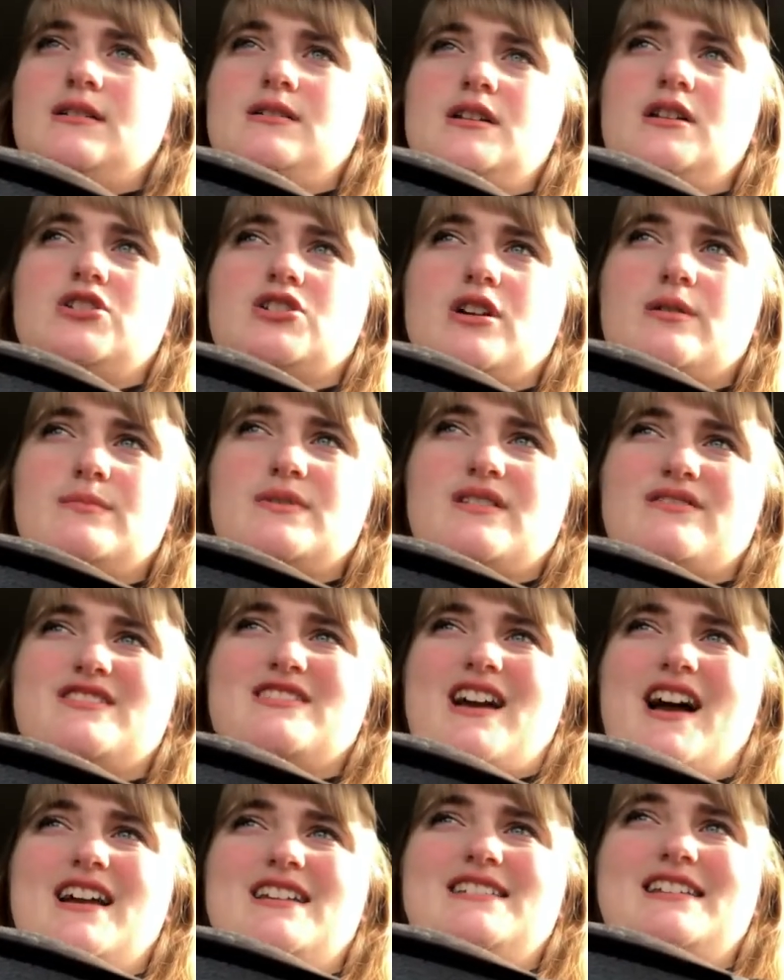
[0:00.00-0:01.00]
in terms of
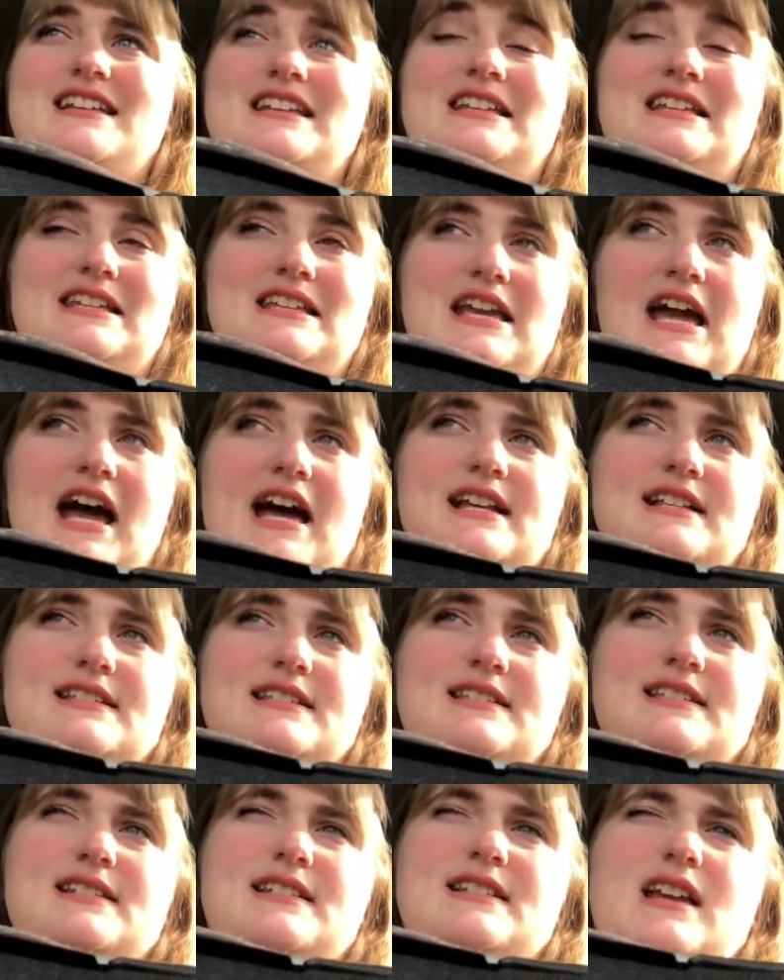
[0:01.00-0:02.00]
sizing?
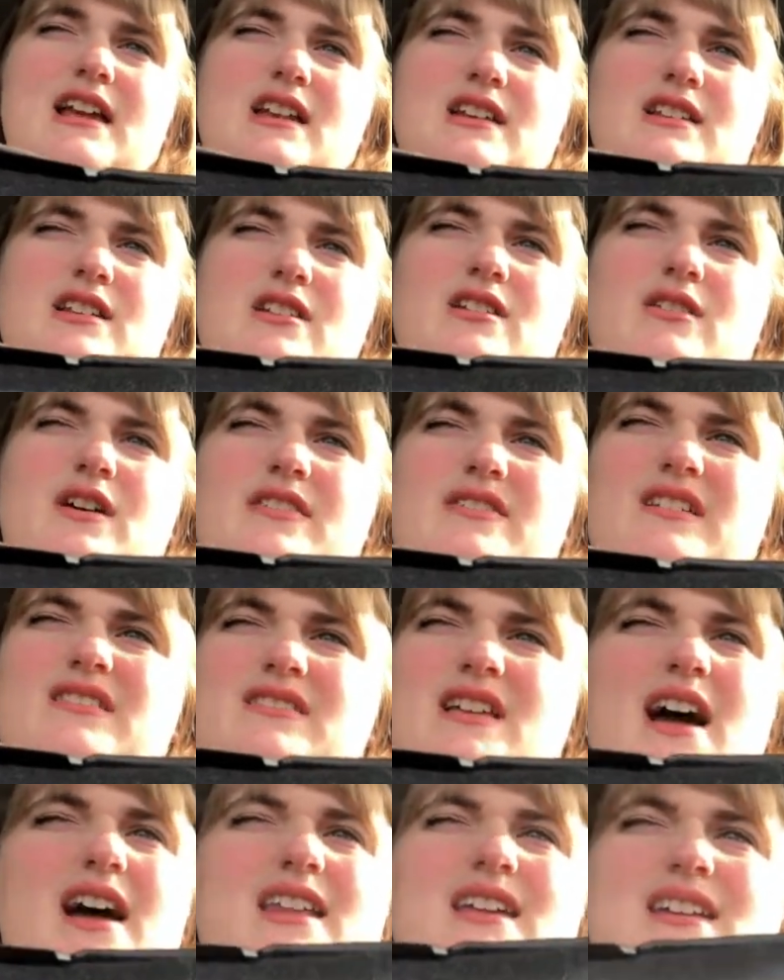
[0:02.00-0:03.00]
Yes. And you know, I
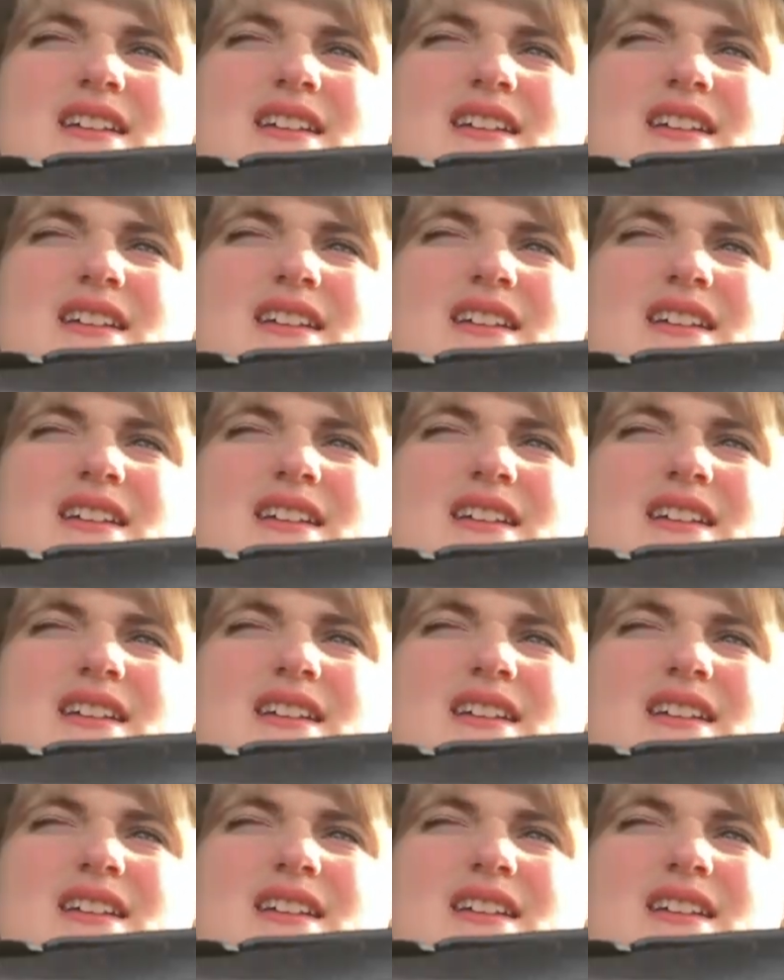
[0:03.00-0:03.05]
think that